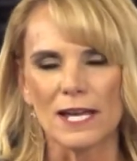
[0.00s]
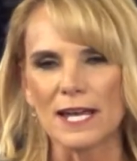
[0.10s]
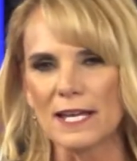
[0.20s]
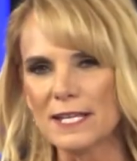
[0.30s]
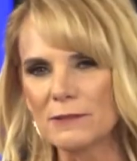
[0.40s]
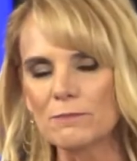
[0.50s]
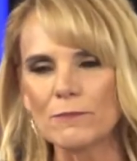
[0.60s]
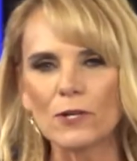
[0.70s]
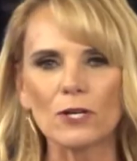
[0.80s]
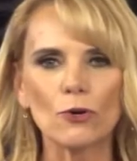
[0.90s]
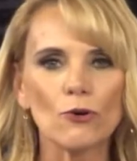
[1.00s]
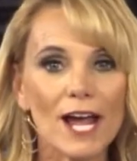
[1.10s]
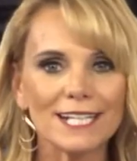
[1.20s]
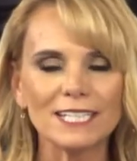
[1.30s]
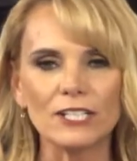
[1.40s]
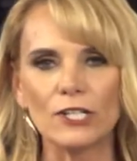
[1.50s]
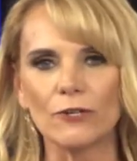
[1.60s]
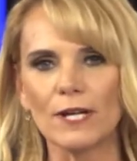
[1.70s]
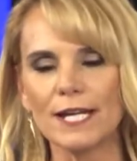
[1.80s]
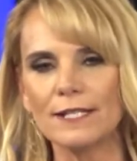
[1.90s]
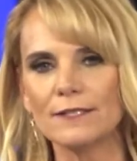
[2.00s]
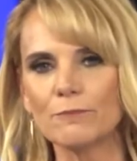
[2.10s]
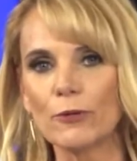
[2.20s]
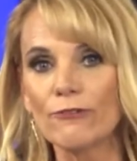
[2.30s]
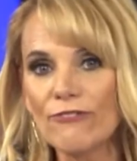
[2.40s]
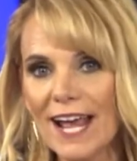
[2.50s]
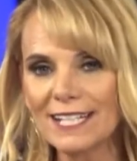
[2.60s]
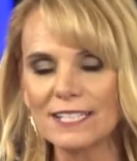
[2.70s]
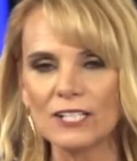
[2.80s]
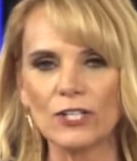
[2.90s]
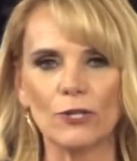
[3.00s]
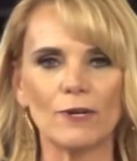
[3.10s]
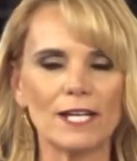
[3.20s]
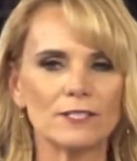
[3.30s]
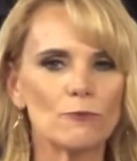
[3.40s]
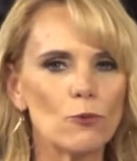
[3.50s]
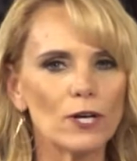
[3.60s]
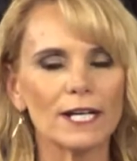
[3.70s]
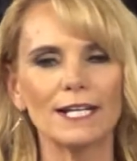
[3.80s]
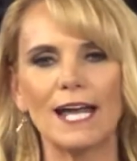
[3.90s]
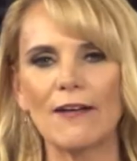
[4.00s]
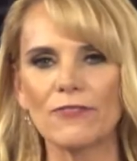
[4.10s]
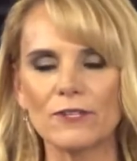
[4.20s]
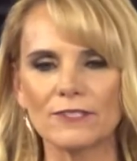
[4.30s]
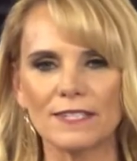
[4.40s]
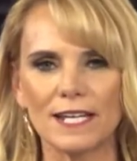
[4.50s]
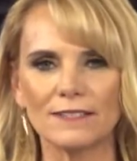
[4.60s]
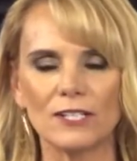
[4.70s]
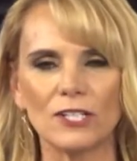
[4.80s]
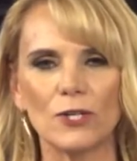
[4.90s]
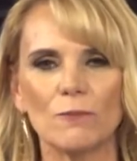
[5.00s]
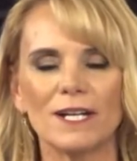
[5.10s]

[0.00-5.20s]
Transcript: He's correcting you, He's perfecting you, He's working out those things in you,